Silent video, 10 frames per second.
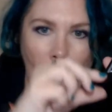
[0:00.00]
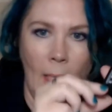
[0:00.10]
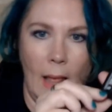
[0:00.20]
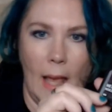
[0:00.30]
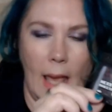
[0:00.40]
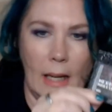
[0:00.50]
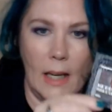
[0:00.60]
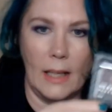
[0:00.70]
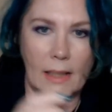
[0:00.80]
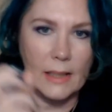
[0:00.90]
and I
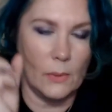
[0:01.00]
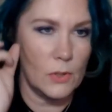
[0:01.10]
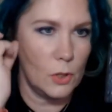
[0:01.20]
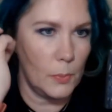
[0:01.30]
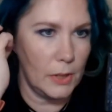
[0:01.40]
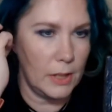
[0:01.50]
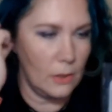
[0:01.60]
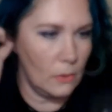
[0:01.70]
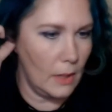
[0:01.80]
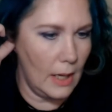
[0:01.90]
thought that was super cute,
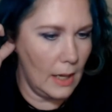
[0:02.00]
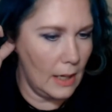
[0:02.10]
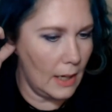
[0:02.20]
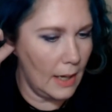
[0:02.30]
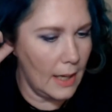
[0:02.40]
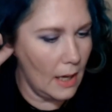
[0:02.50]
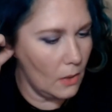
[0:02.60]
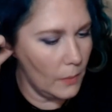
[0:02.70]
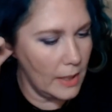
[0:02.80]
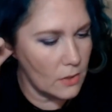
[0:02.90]
and I can't
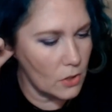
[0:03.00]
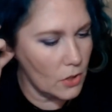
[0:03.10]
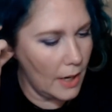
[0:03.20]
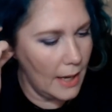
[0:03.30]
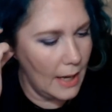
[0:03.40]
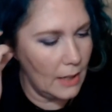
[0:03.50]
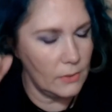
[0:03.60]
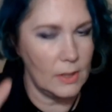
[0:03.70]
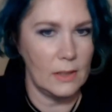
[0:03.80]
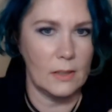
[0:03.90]
wait to try out
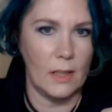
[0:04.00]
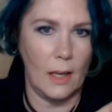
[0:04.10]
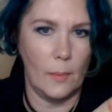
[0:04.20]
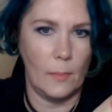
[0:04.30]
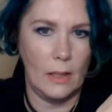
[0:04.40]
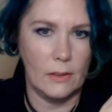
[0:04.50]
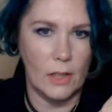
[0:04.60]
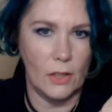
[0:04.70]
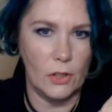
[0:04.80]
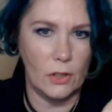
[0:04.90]
this
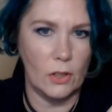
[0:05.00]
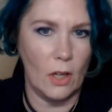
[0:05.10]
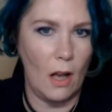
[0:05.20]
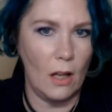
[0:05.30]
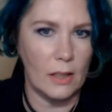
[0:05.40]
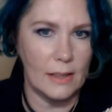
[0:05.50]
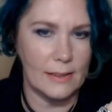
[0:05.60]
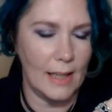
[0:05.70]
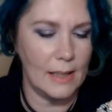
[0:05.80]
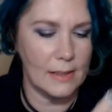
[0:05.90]
Dungeon Crawl, because that
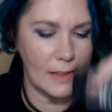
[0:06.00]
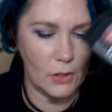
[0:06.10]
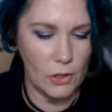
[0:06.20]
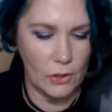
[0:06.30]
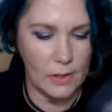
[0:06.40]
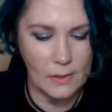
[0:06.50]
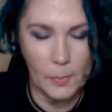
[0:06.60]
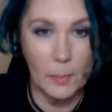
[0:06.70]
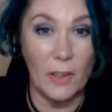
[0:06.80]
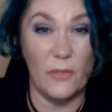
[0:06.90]
is such a... This will be
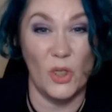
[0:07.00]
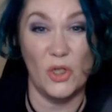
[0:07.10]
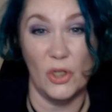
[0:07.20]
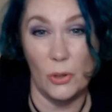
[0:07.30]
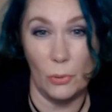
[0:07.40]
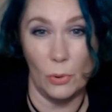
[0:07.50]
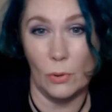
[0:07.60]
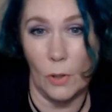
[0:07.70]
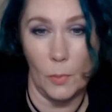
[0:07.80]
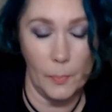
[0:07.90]
my first
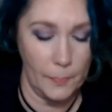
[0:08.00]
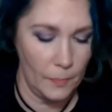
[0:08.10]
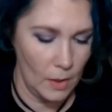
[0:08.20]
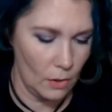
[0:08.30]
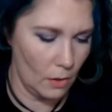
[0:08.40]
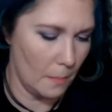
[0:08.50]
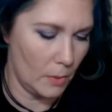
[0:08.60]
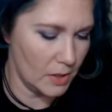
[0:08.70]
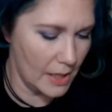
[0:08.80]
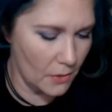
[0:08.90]
duochrome, or
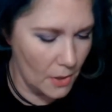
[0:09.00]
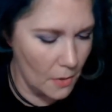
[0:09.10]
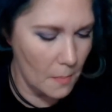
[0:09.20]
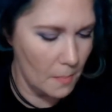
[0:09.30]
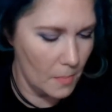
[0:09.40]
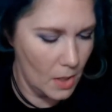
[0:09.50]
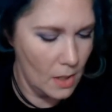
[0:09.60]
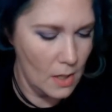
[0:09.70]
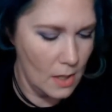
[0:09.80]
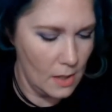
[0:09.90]
multichrome,
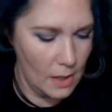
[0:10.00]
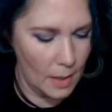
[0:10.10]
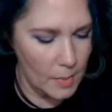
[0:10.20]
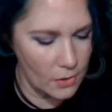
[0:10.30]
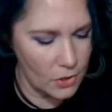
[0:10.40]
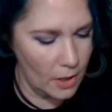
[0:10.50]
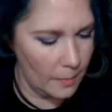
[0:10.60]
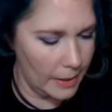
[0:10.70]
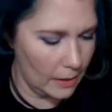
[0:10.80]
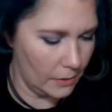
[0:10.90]
I'm not sure how many
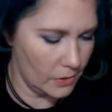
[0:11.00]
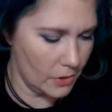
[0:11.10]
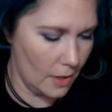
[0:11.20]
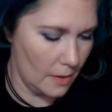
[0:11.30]
colors are,